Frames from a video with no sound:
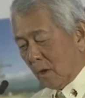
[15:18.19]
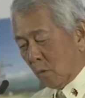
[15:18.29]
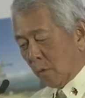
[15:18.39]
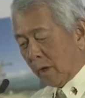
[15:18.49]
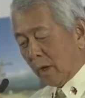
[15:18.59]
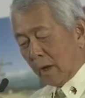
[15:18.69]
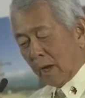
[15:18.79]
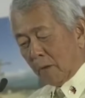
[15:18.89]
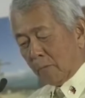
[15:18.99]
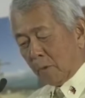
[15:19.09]
with an
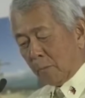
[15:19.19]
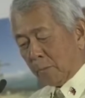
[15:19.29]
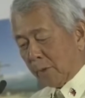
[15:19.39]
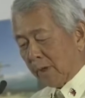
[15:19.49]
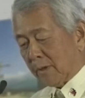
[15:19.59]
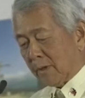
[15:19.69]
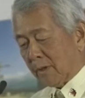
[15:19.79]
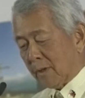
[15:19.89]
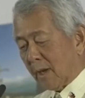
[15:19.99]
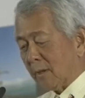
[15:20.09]

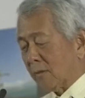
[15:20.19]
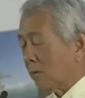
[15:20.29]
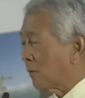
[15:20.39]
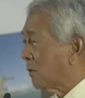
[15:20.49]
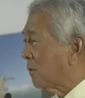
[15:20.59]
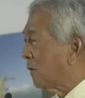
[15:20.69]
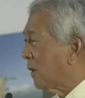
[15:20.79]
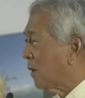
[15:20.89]
ever-present nexus of